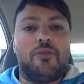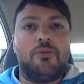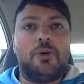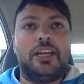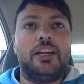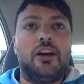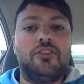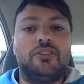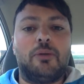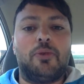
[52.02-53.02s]
when he
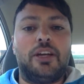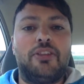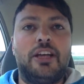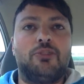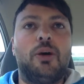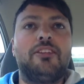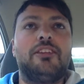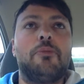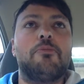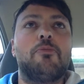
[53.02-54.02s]
goes somewhere, he thinks, what's
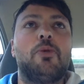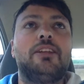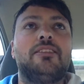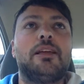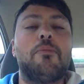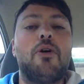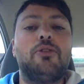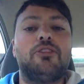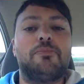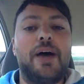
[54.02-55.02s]
the
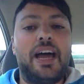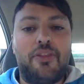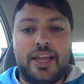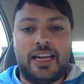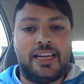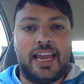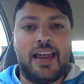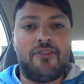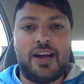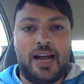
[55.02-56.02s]
most bad thing that can
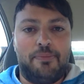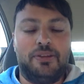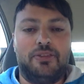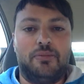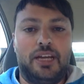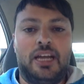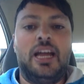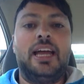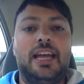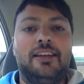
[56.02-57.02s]
ever happen to me
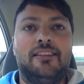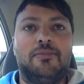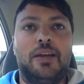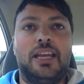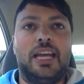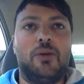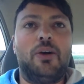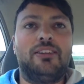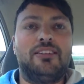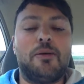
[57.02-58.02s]
in this meeting?
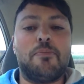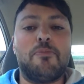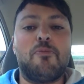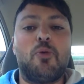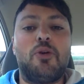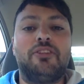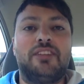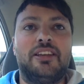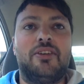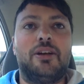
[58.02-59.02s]
What's the worst
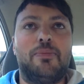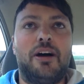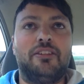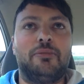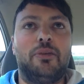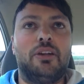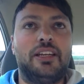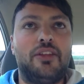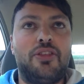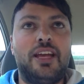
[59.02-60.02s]
scenario possible?
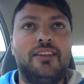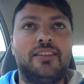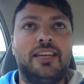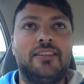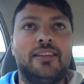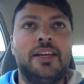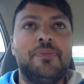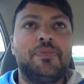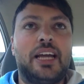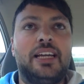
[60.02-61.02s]
And he thinks it,
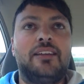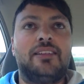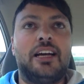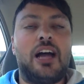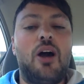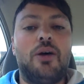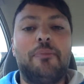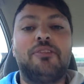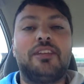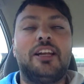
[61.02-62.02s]
and then it's like, oh,
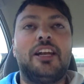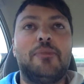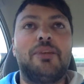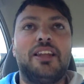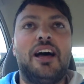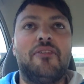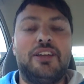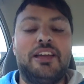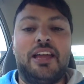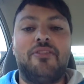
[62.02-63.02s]
I'm still gonna be loved
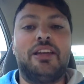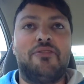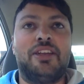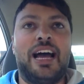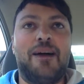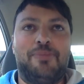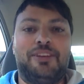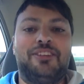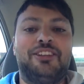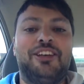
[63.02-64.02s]
even if it happens. So